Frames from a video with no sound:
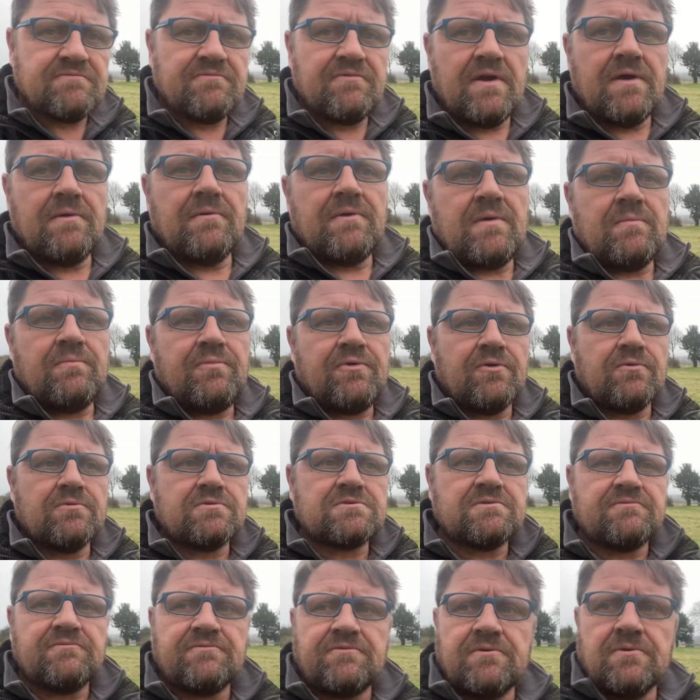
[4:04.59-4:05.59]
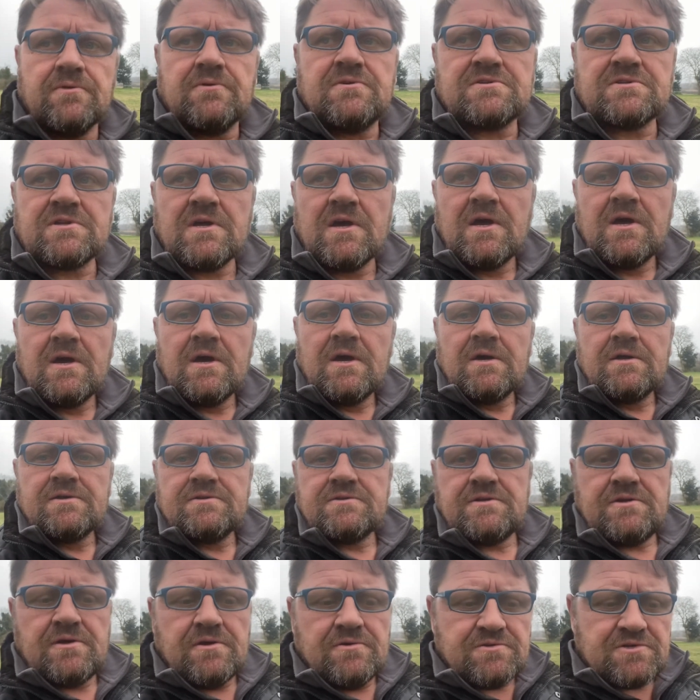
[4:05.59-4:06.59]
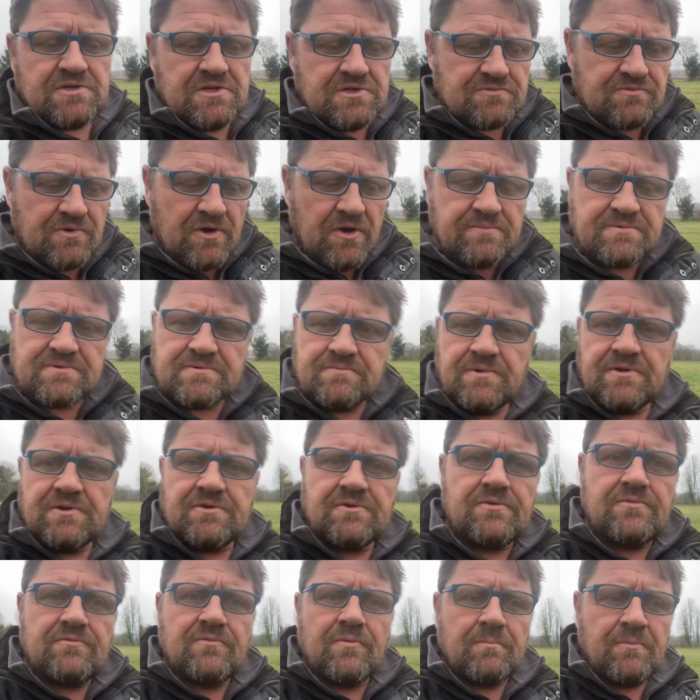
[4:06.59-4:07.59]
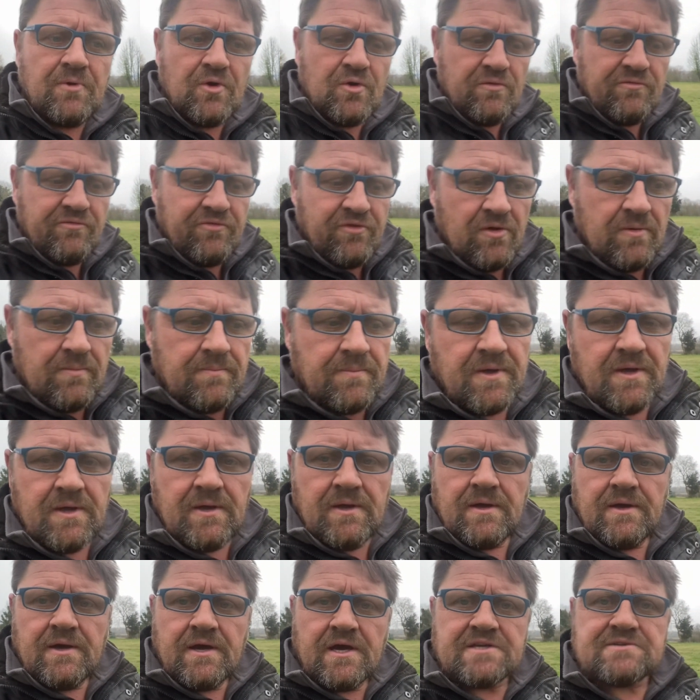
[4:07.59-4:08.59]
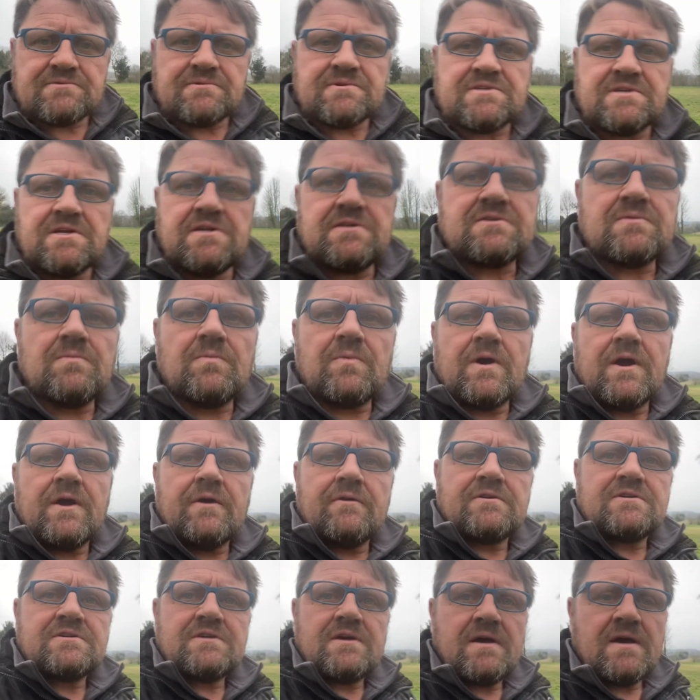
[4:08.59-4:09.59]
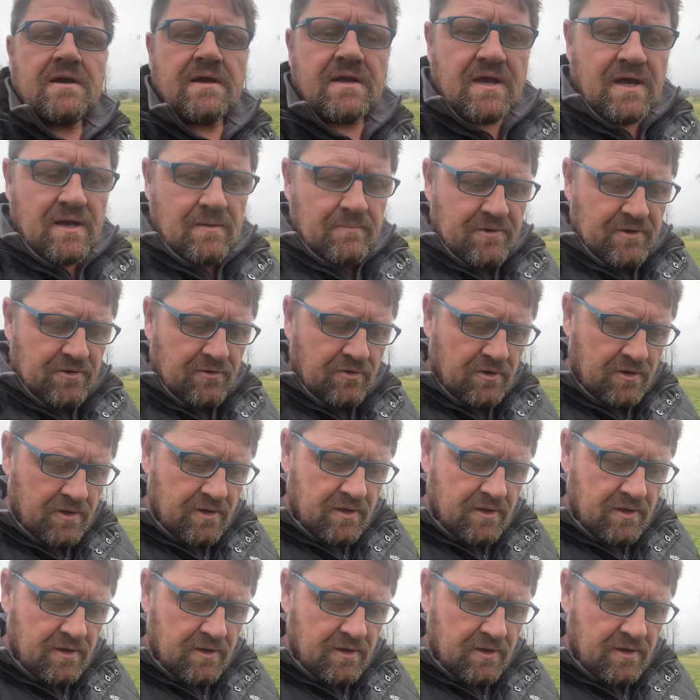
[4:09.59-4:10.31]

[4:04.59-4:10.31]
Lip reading: Very important for us to use these ropes, and we do remove them as we see some wear and tear coming on.